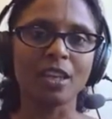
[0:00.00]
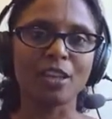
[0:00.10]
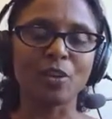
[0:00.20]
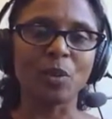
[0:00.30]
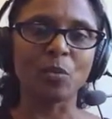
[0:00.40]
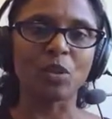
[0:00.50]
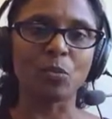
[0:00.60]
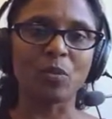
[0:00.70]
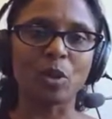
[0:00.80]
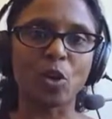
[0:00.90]
you know we were
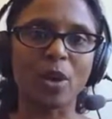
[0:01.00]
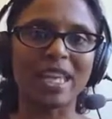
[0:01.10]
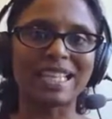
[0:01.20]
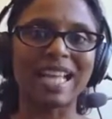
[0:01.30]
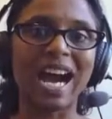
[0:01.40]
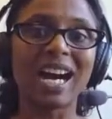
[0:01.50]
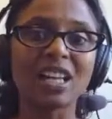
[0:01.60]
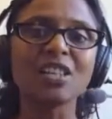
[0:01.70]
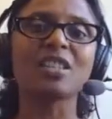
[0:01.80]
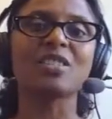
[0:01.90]
we were growing in
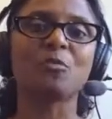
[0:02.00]
hundreds